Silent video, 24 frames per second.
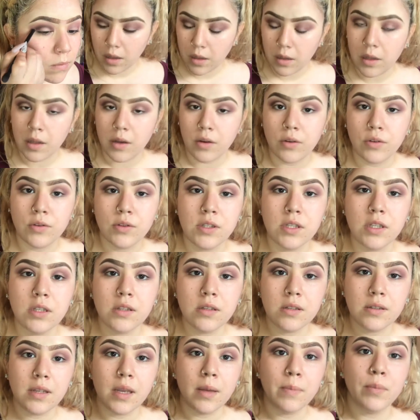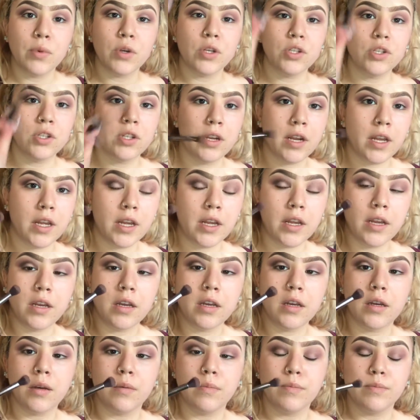Now using the same brush that I
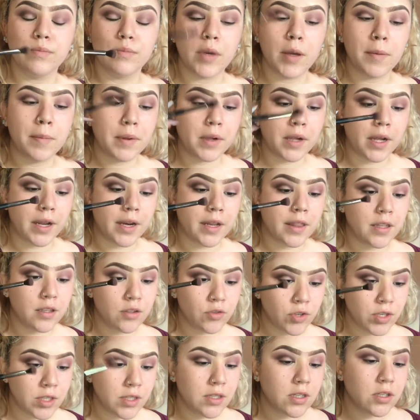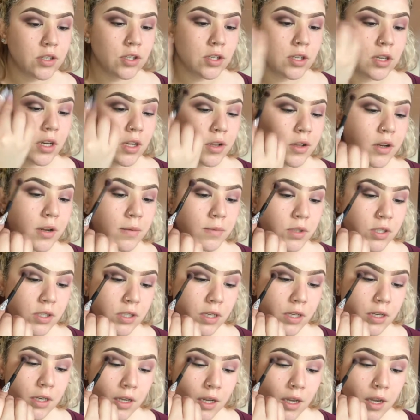applied the transition color, I'm just
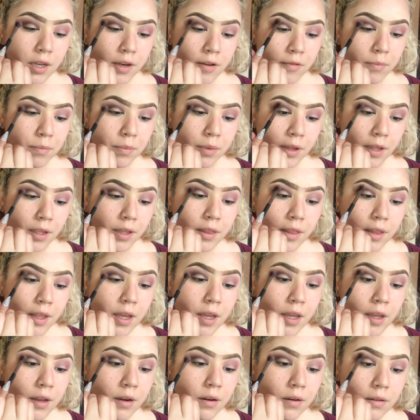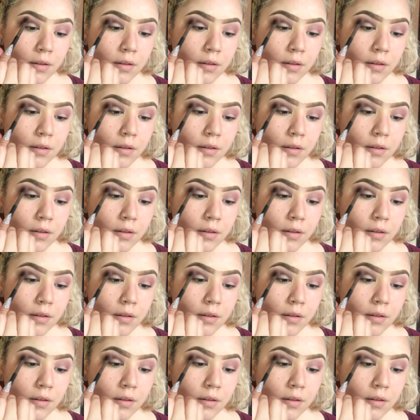gonna kind of blend that.